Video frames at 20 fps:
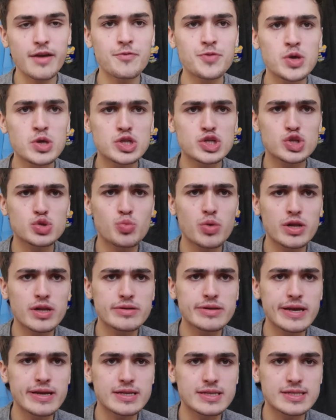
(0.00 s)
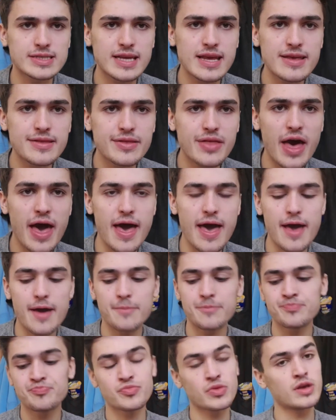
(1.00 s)
if you just want to take a seat there,
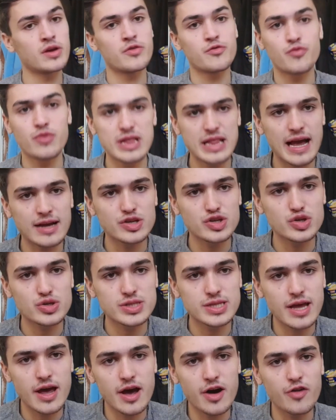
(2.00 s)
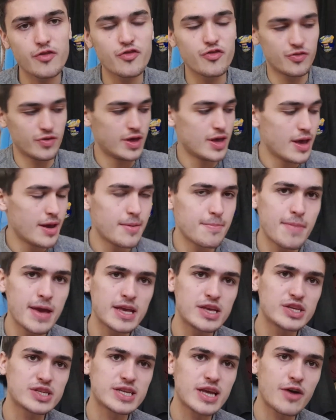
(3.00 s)
relax yourself,
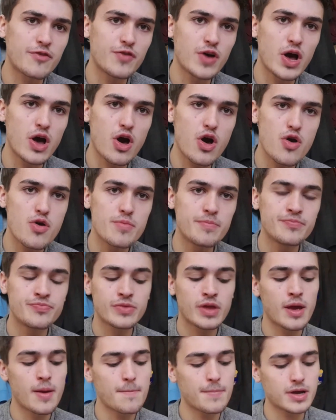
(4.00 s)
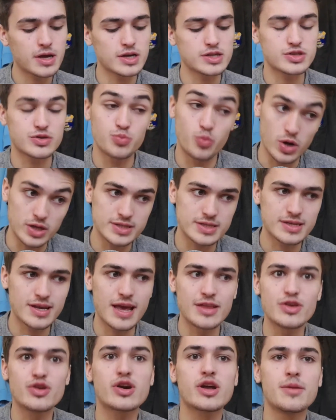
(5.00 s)
make yourself at home, because once
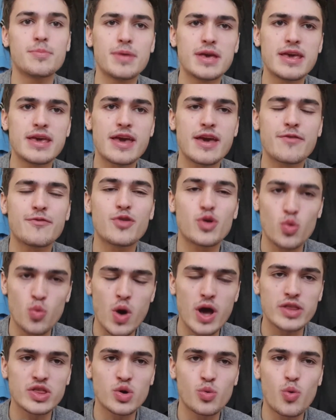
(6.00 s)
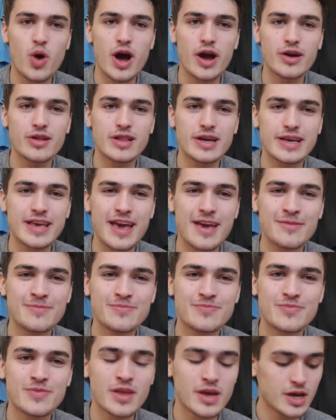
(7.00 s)
again you're going to be here for quite a while, okay?
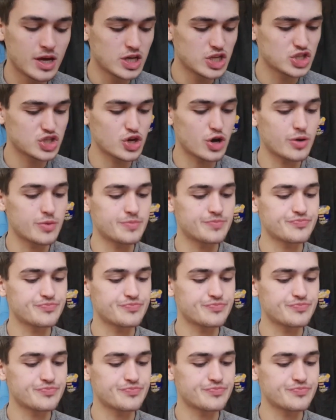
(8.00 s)
So,